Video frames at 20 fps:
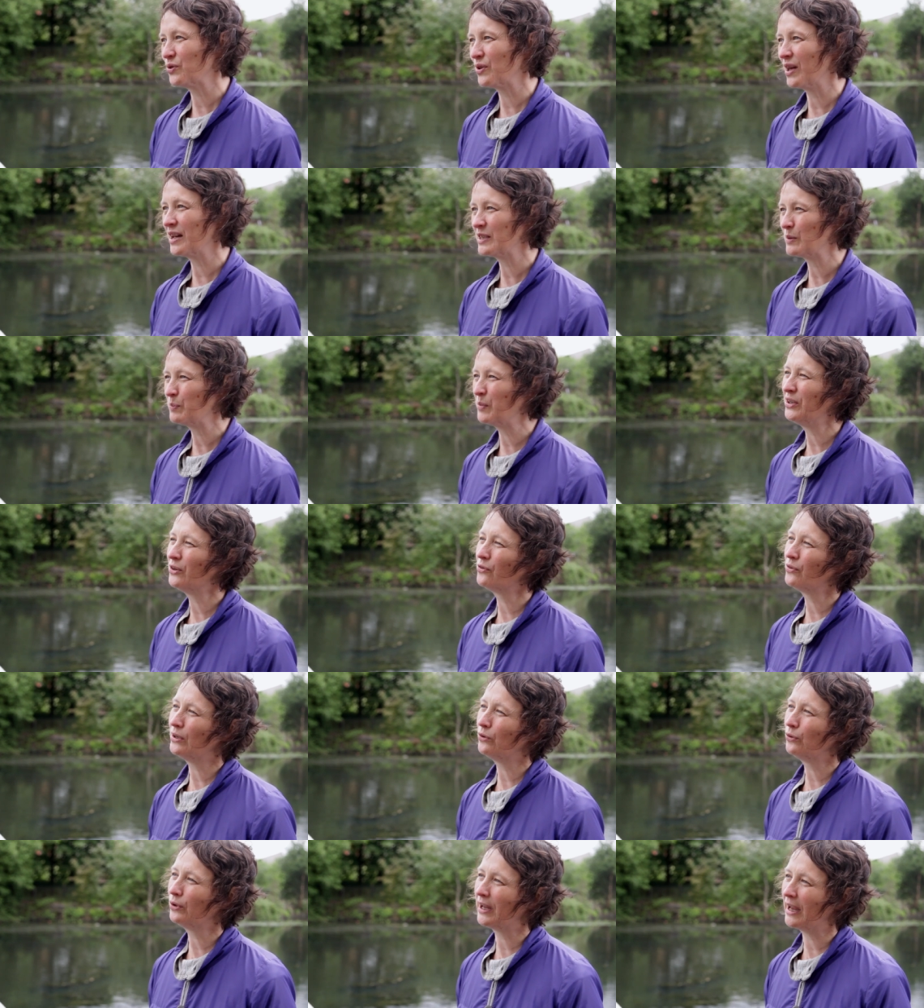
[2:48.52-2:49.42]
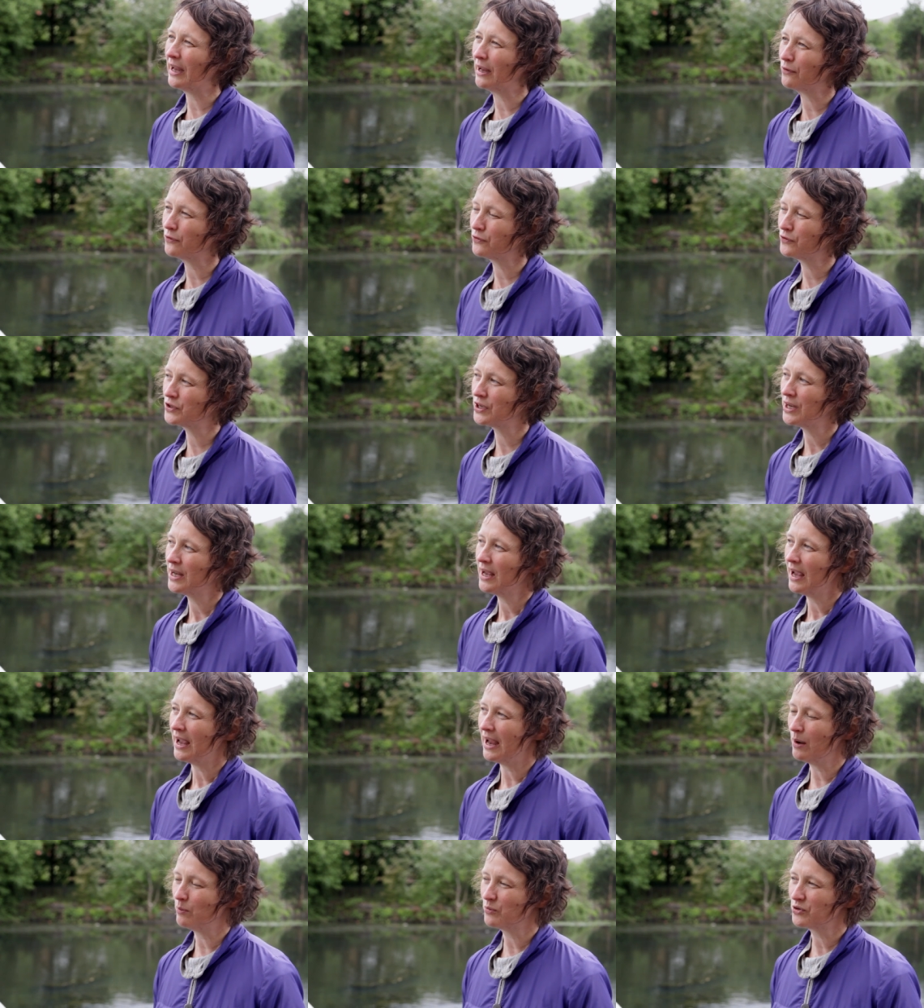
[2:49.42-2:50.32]
that's been a real gift.
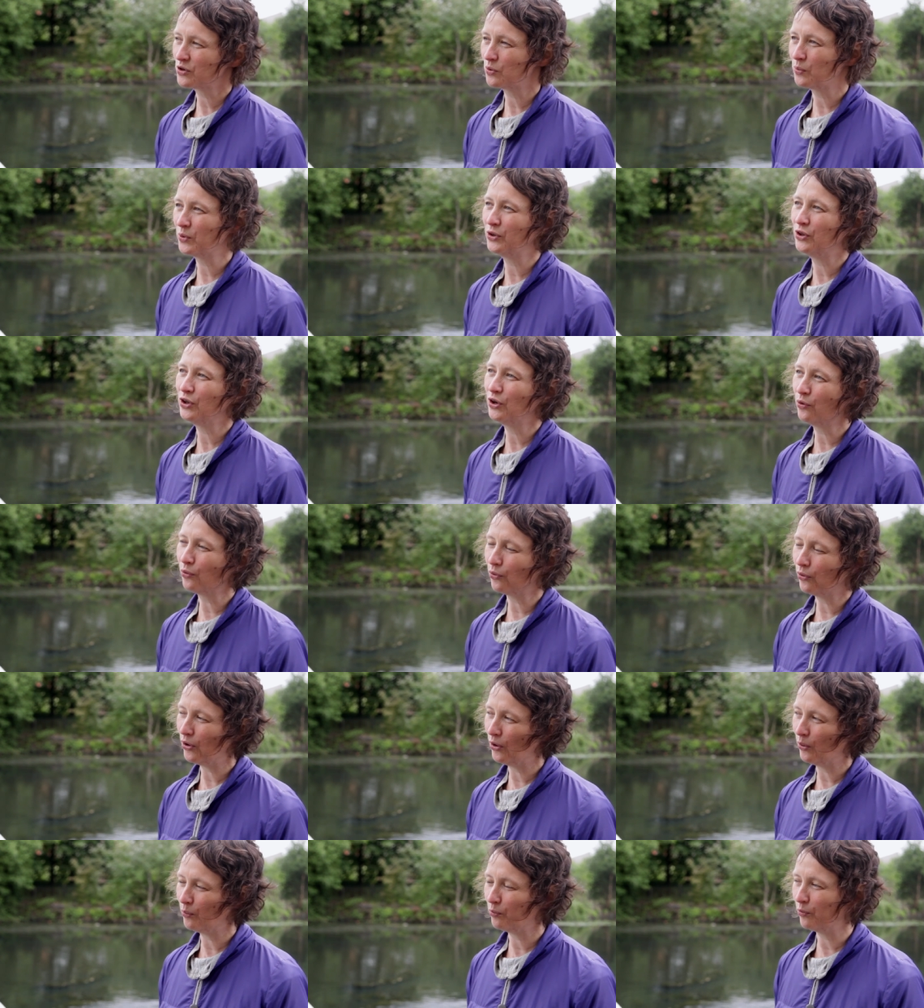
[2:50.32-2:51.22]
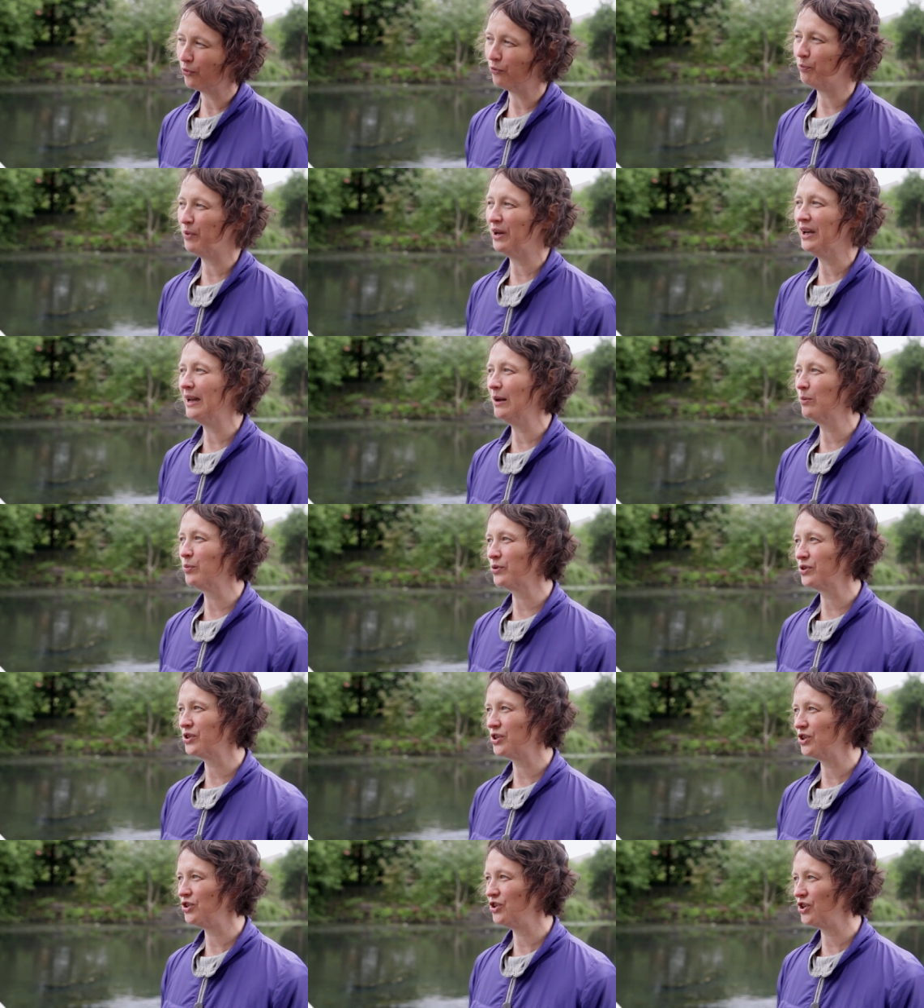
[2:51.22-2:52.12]
So with the group, we've been able
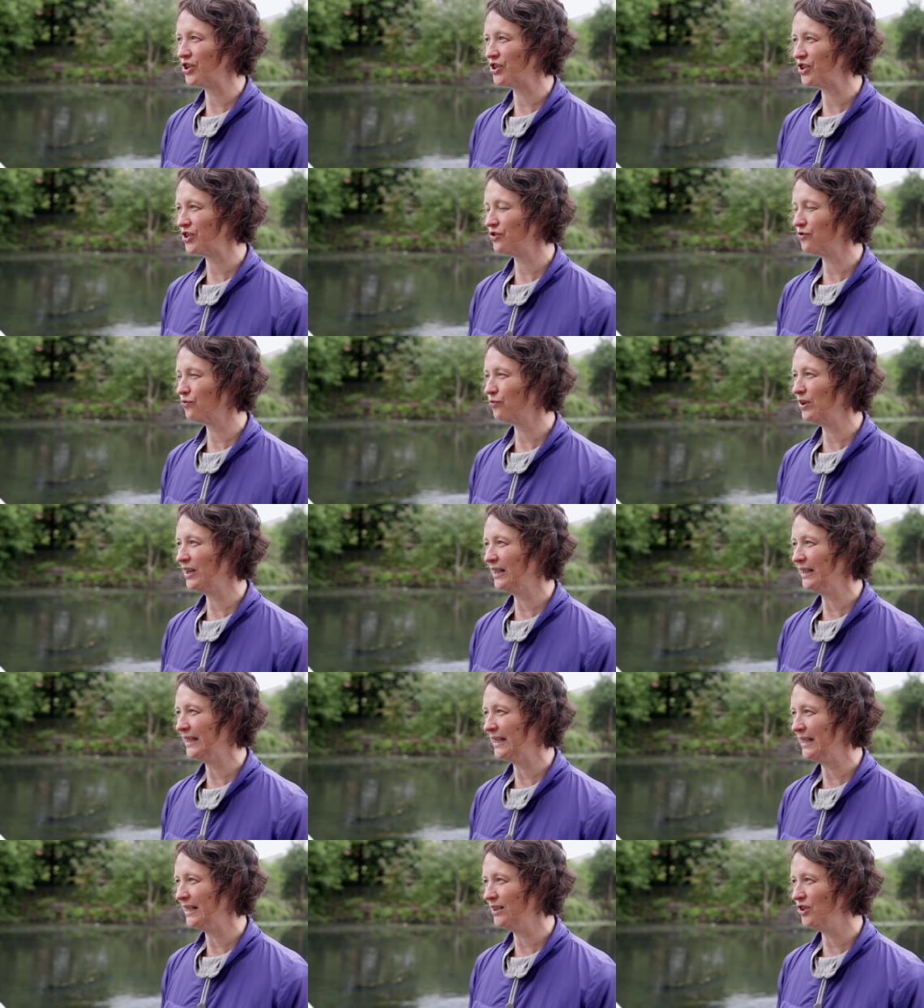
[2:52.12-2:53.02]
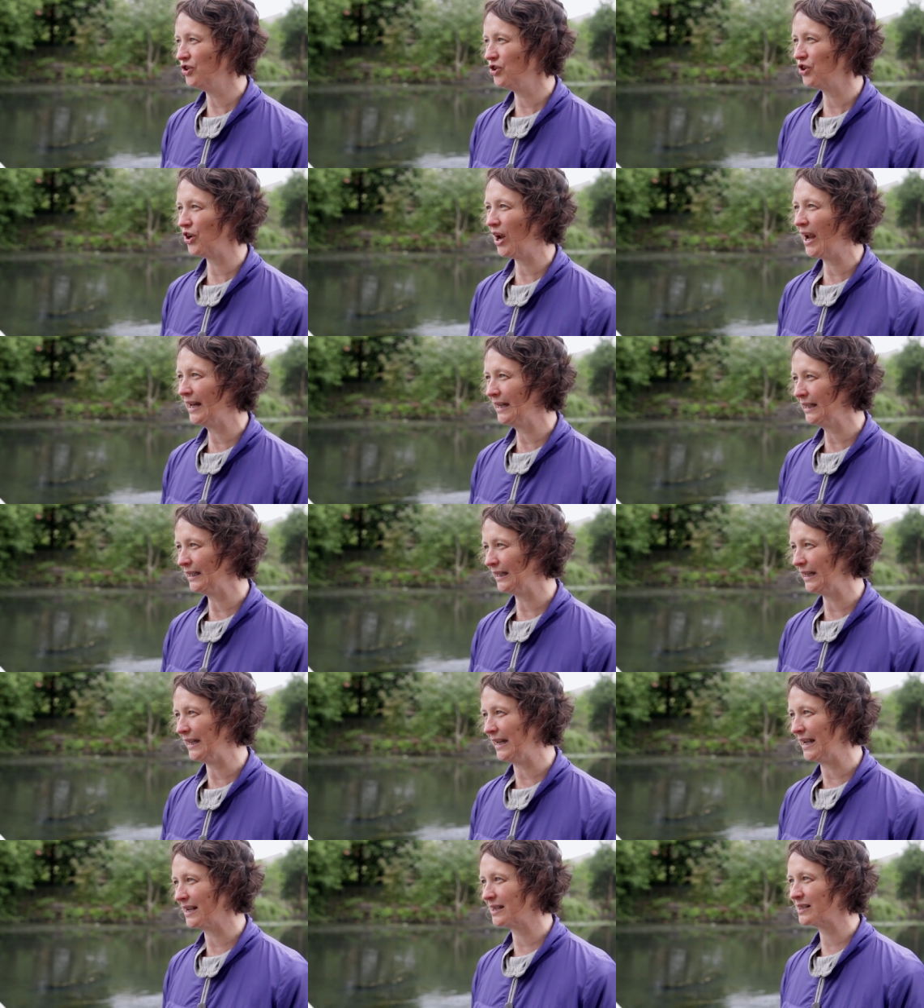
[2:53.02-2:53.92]
to just really
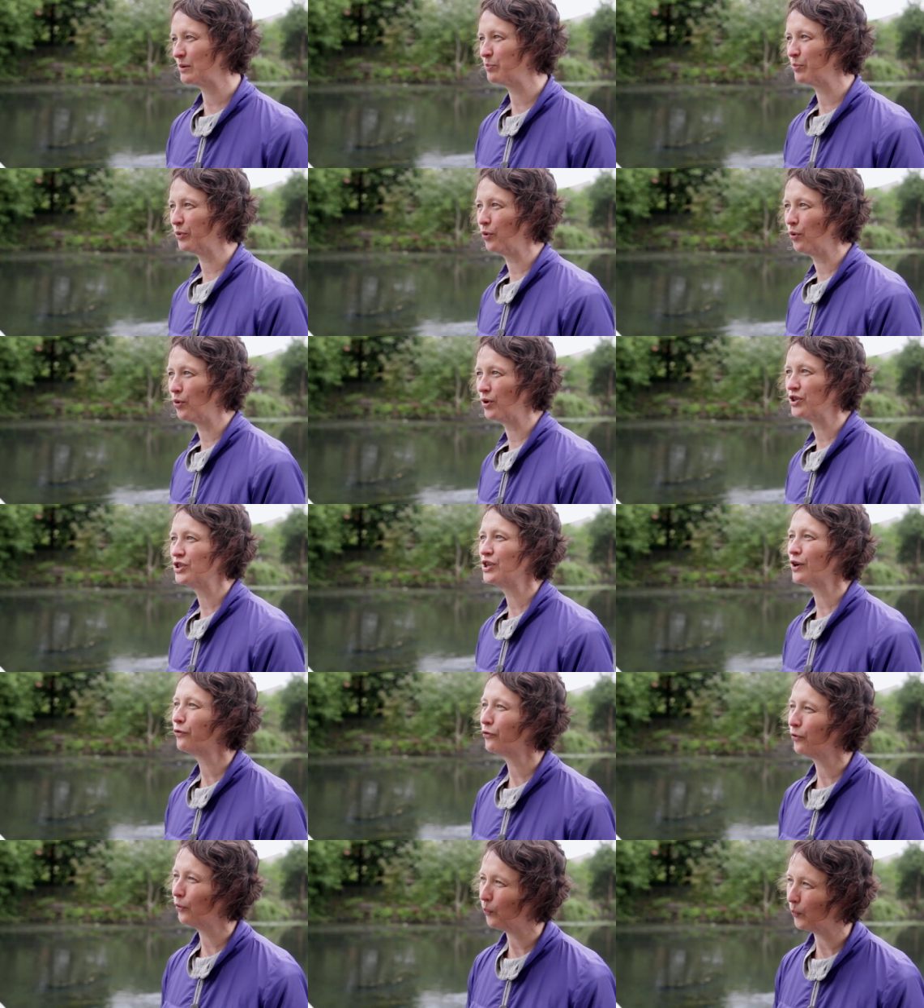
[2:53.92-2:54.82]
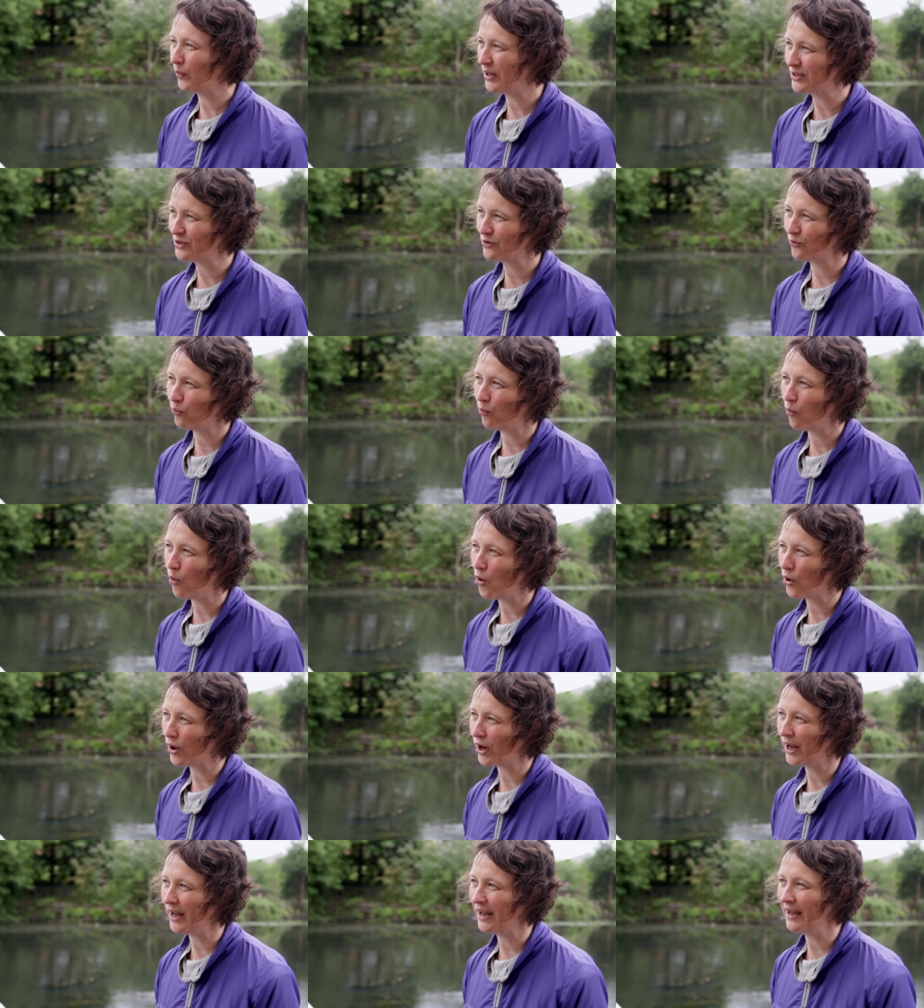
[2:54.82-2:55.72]
gently explore different ways of
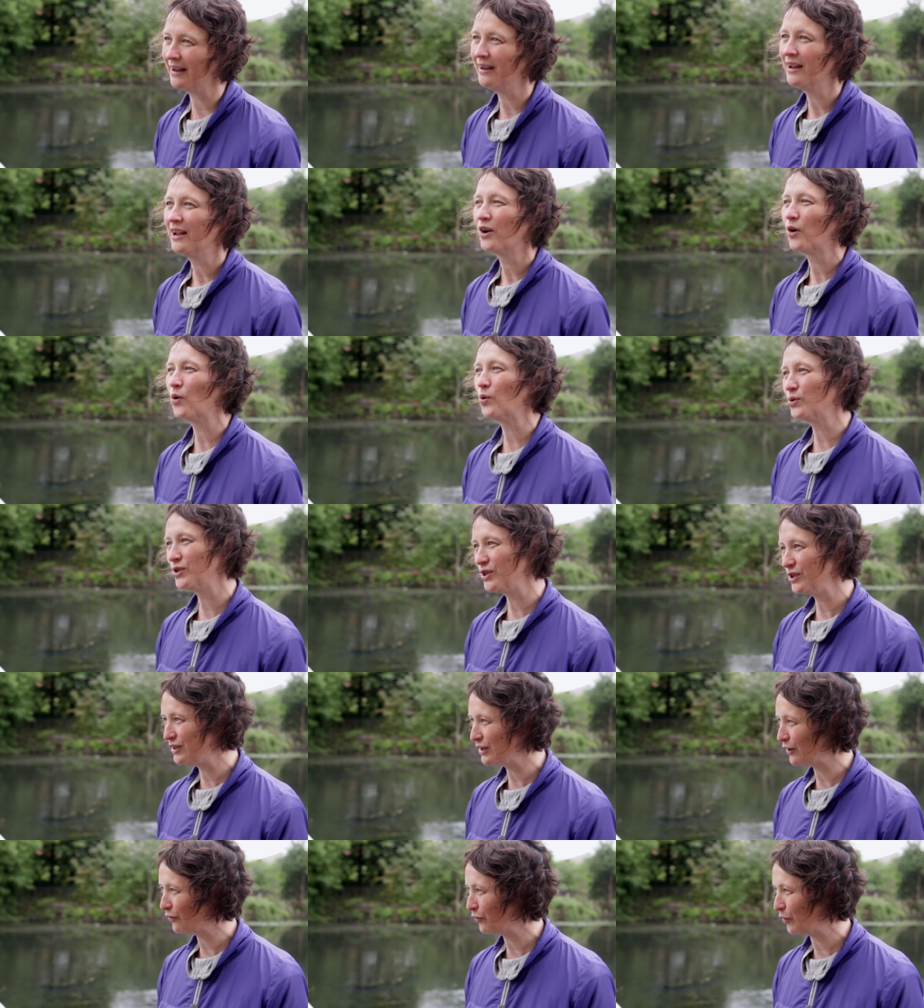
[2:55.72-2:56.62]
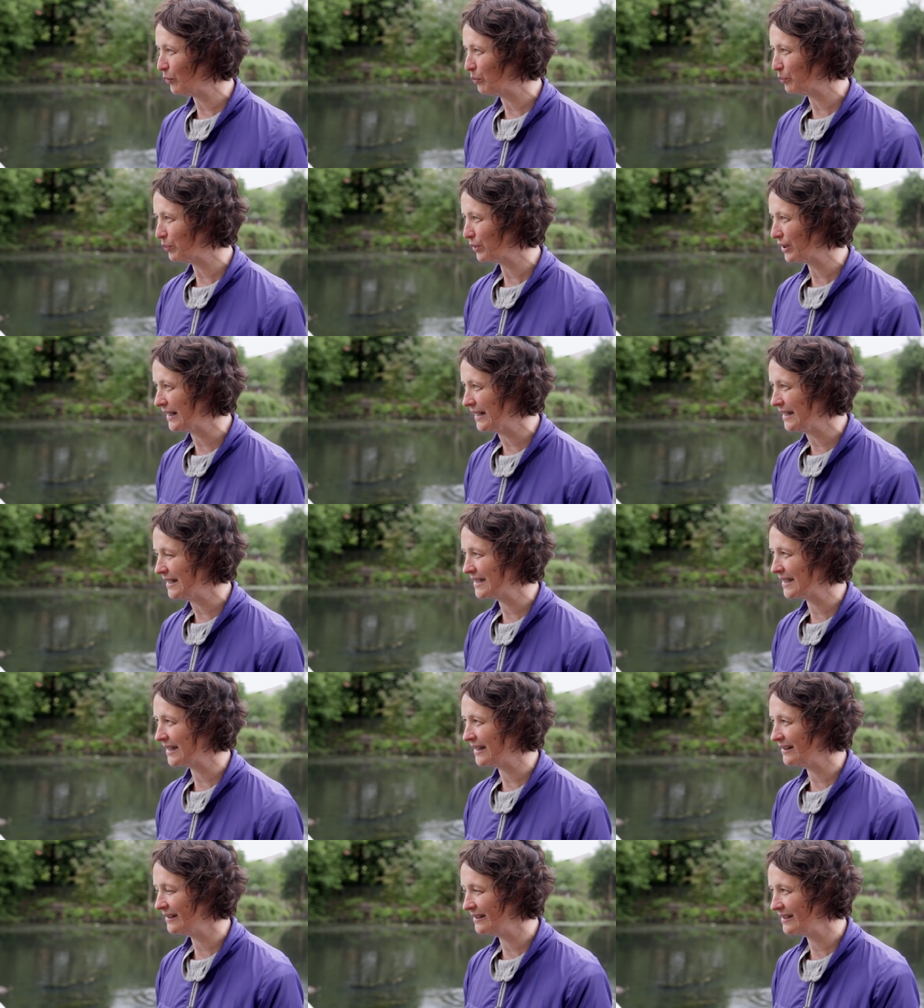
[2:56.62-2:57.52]
walking, go to different
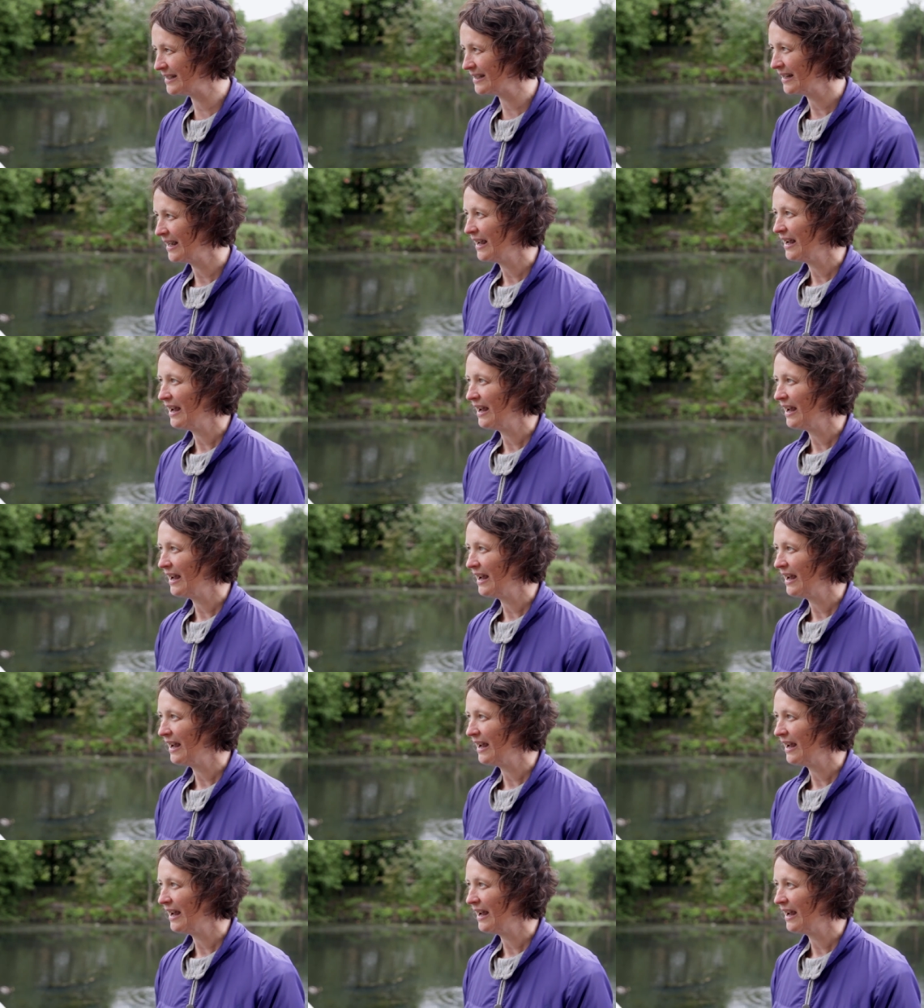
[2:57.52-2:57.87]
places,